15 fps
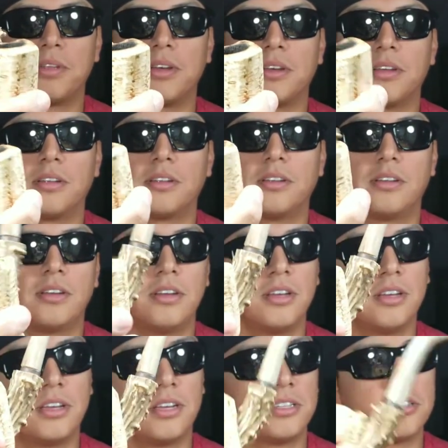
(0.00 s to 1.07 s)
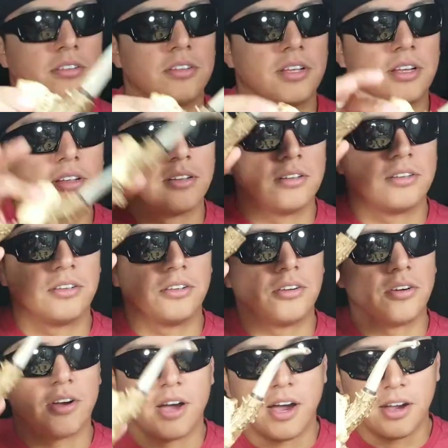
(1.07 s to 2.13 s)
that it's on that, you know,
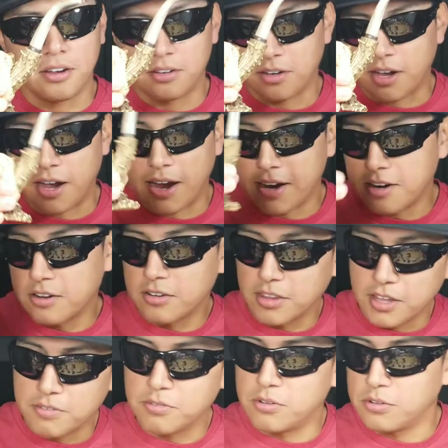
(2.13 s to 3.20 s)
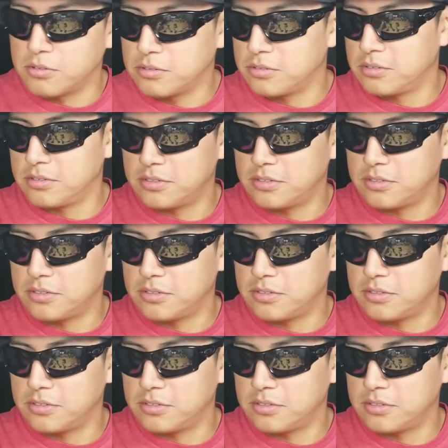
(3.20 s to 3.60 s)
higher level